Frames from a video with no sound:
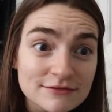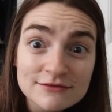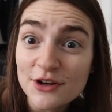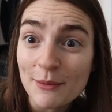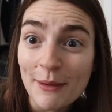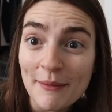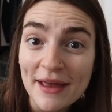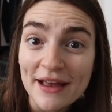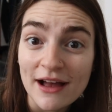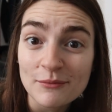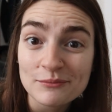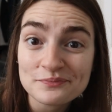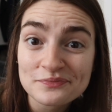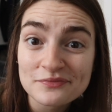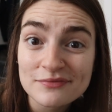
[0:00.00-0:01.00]
for my
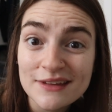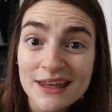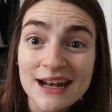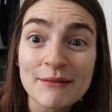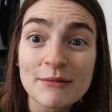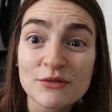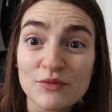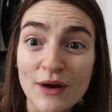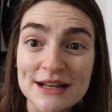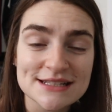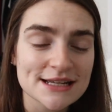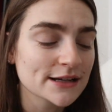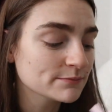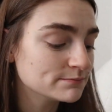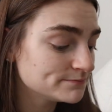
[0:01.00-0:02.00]
makeup, and I've been
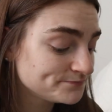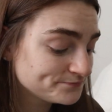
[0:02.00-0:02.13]
ranting.